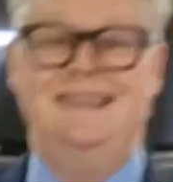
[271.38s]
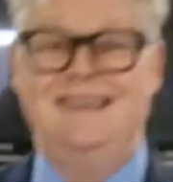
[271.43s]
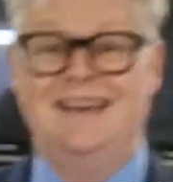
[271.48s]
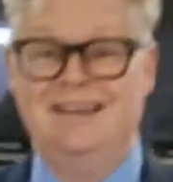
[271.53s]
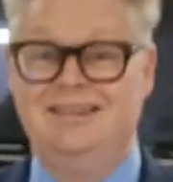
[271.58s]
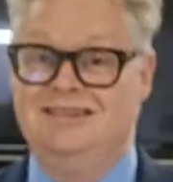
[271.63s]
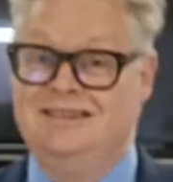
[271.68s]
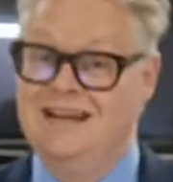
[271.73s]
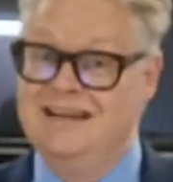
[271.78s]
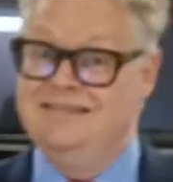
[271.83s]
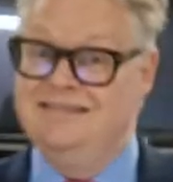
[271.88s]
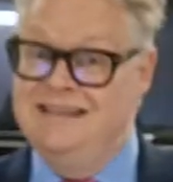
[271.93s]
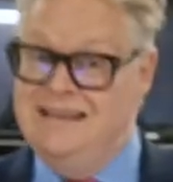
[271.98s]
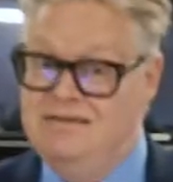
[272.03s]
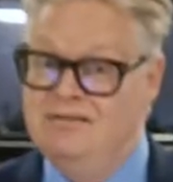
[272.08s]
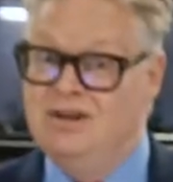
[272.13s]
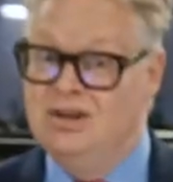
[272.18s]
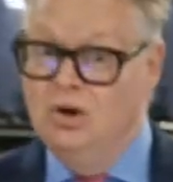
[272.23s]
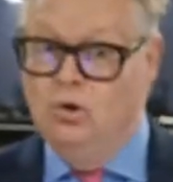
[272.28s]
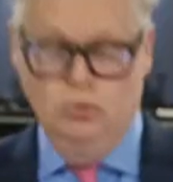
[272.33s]
and yes, that's
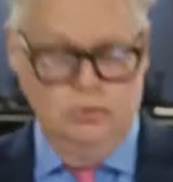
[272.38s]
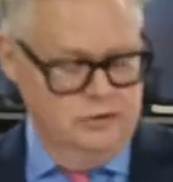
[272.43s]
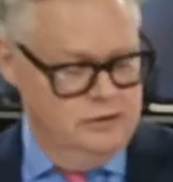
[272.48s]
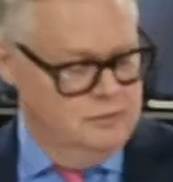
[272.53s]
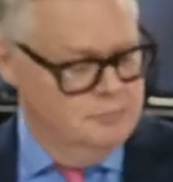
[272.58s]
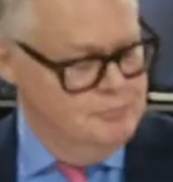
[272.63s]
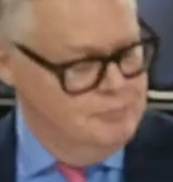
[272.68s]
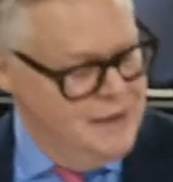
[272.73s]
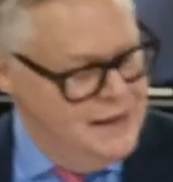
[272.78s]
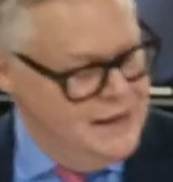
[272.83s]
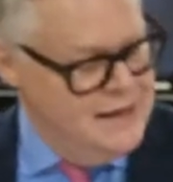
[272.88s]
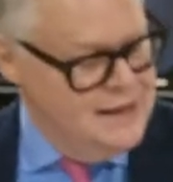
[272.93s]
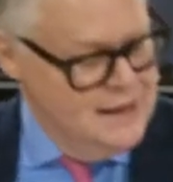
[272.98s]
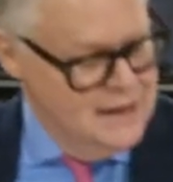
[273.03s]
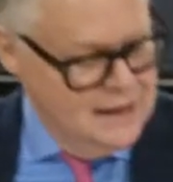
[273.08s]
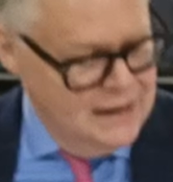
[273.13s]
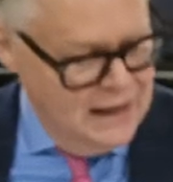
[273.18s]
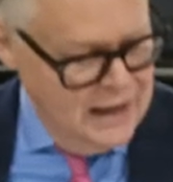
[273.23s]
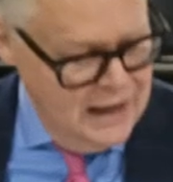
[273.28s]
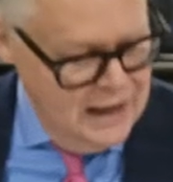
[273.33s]
even older than me,
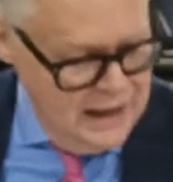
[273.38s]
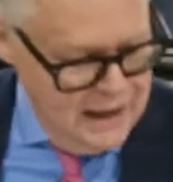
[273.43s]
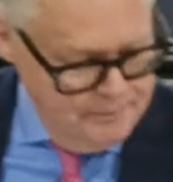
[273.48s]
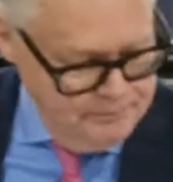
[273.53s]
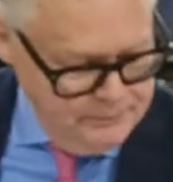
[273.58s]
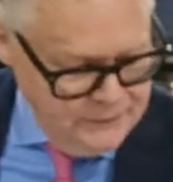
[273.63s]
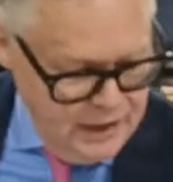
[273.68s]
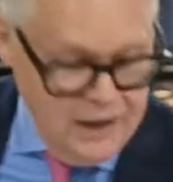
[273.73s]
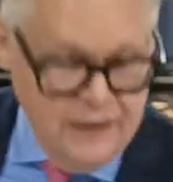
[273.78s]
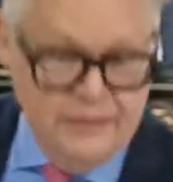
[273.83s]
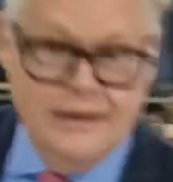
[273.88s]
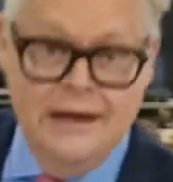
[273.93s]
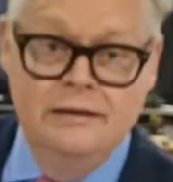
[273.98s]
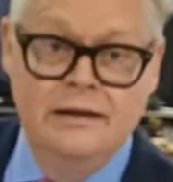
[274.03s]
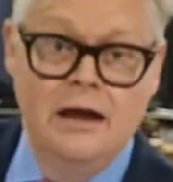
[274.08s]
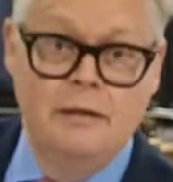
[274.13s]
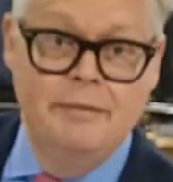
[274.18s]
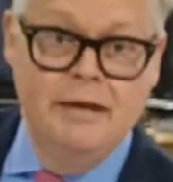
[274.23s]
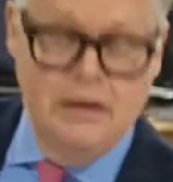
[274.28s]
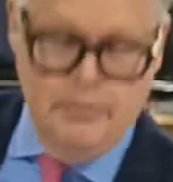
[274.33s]
then
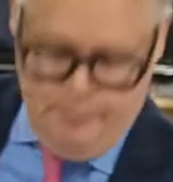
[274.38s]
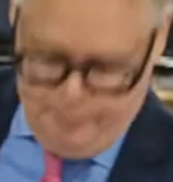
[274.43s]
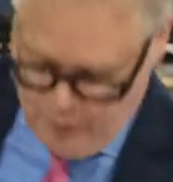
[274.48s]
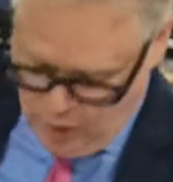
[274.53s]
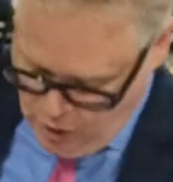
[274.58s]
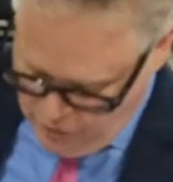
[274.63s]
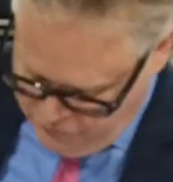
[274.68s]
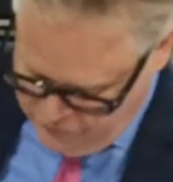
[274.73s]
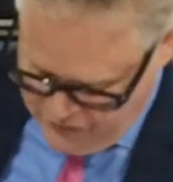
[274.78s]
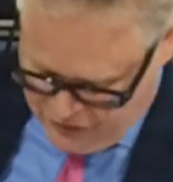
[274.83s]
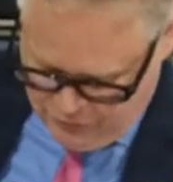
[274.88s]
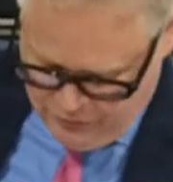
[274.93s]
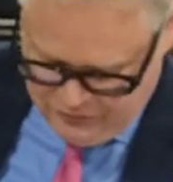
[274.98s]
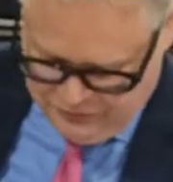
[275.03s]
that'd make a perfect